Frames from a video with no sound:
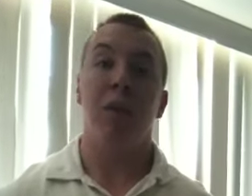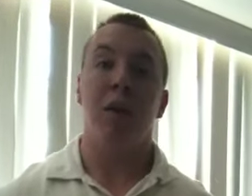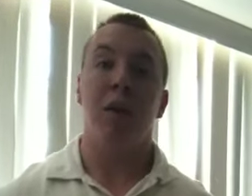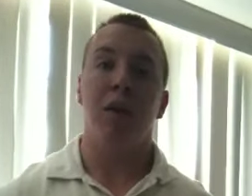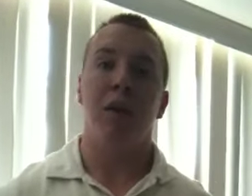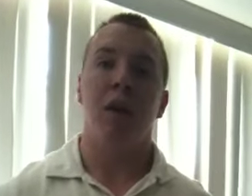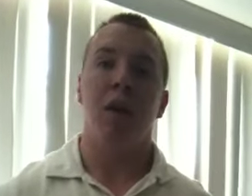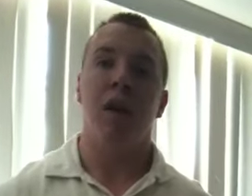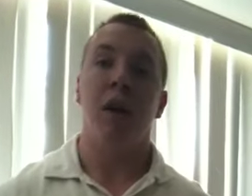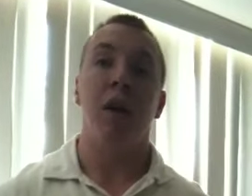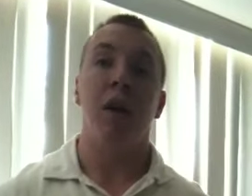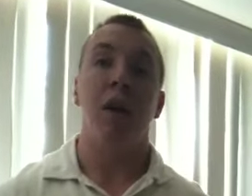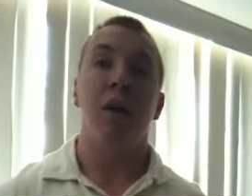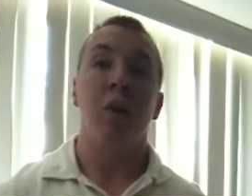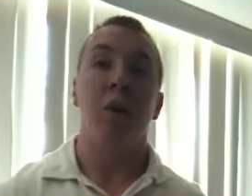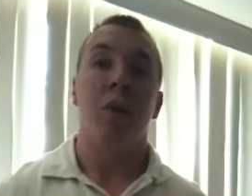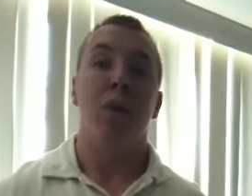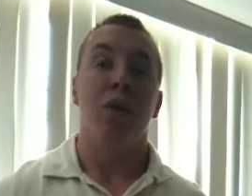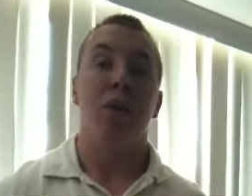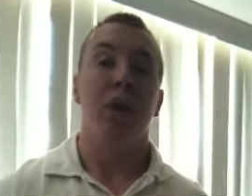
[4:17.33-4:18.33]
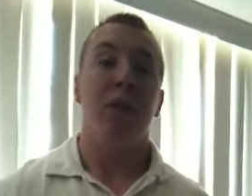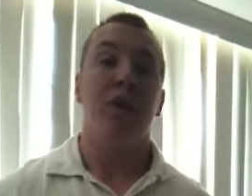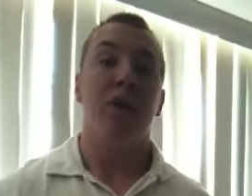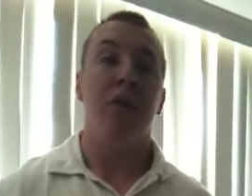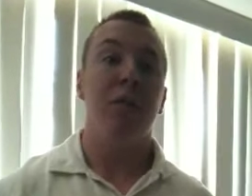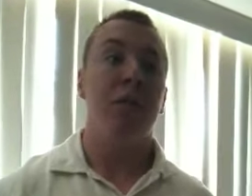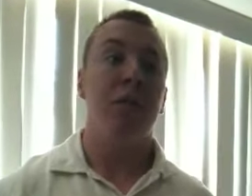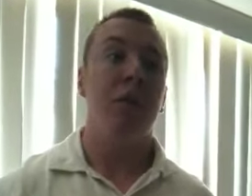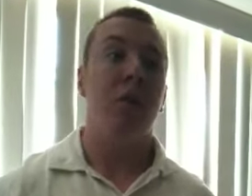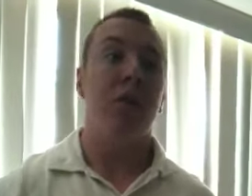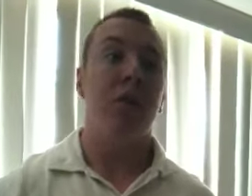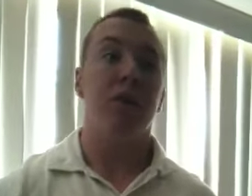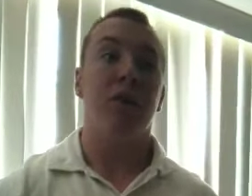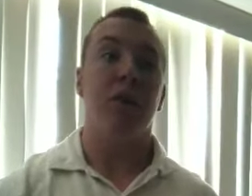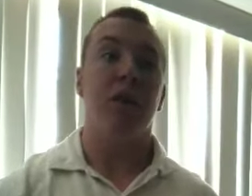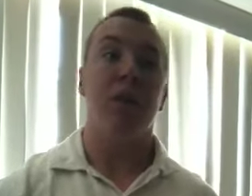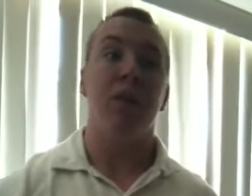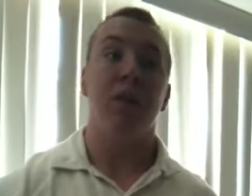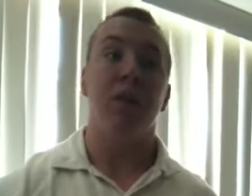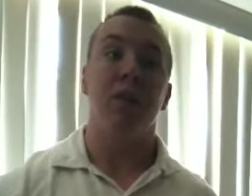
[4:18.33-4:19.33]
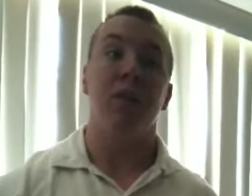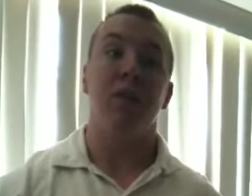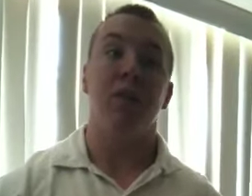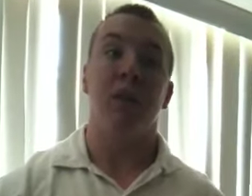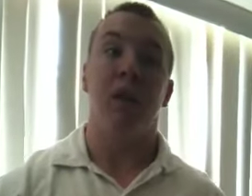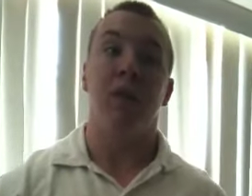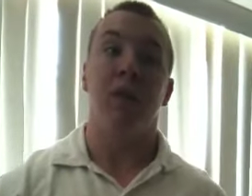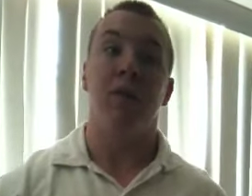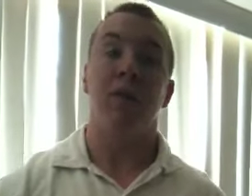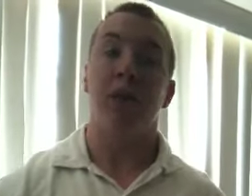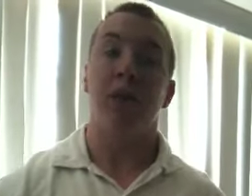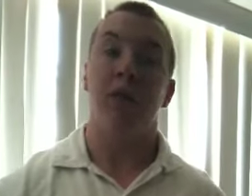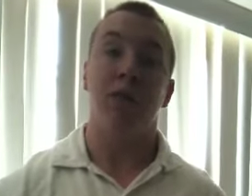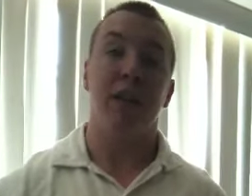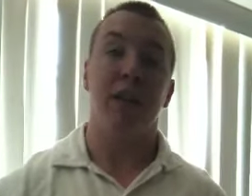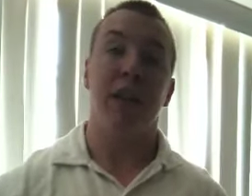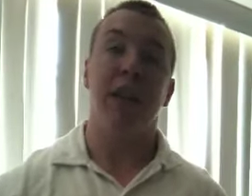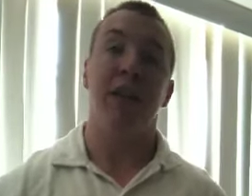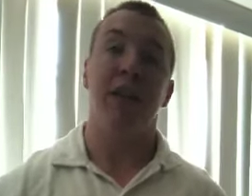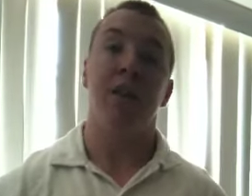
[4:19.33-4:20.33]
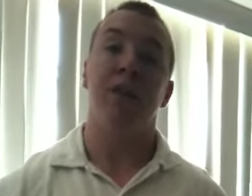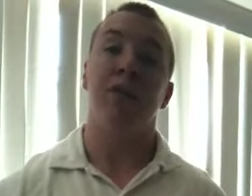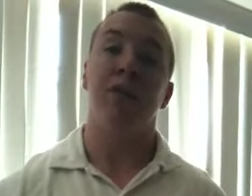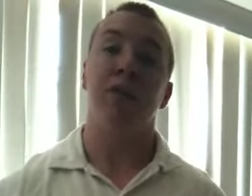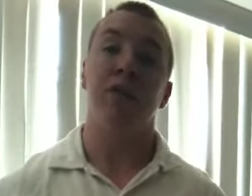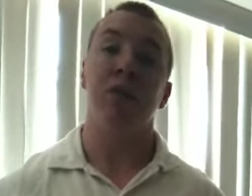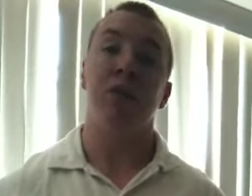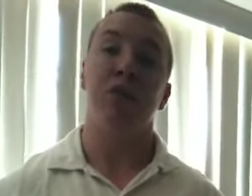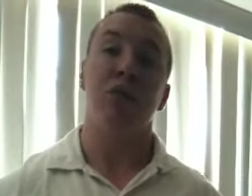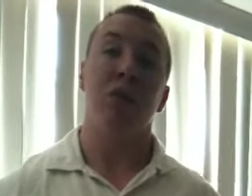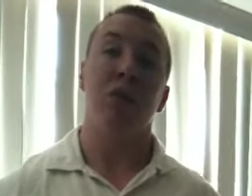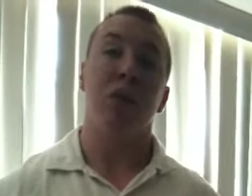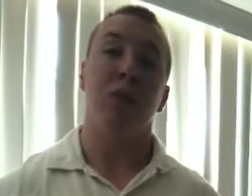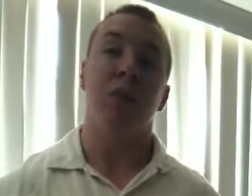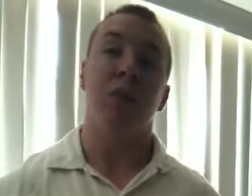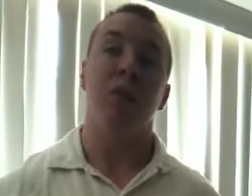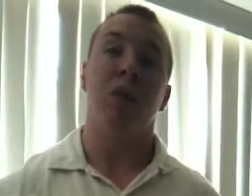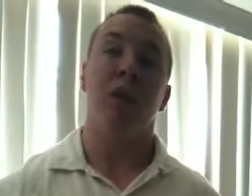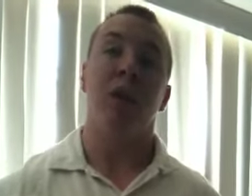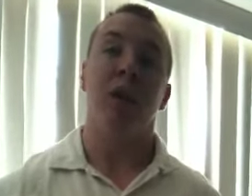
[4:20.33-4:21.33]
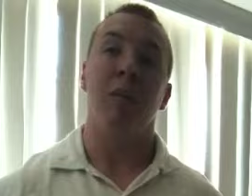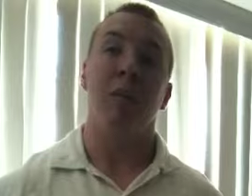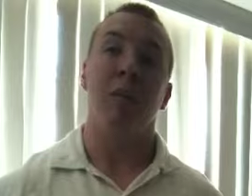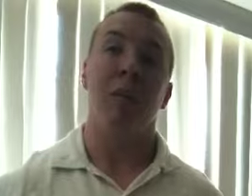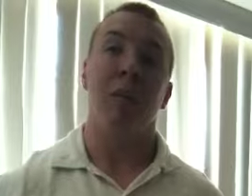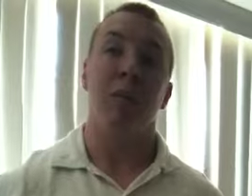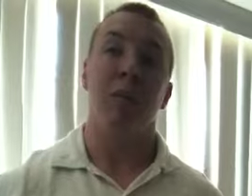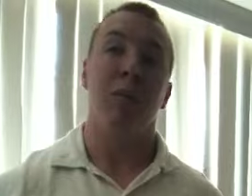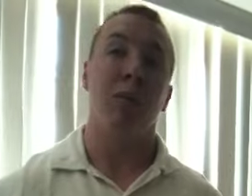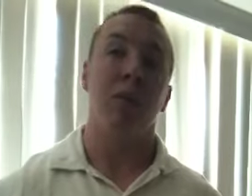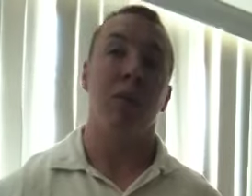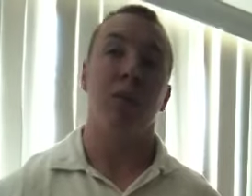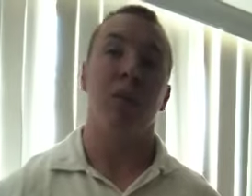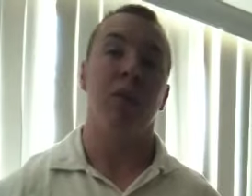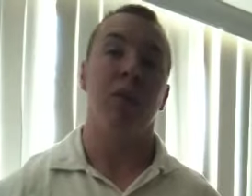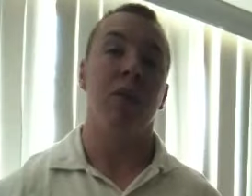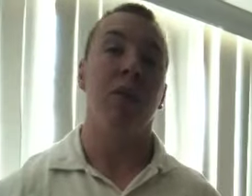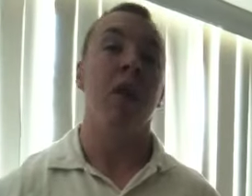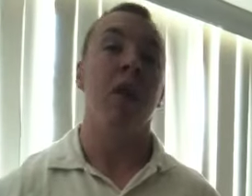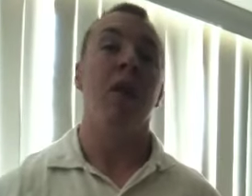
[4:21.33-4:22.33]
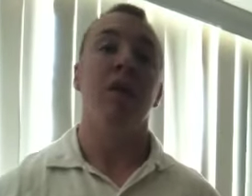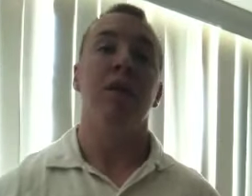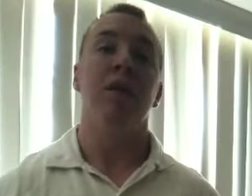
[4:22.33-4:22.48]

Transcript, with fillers: And uh, once again, let me know what you think of uh, Fragrance X if you've used them so I can maybe purchase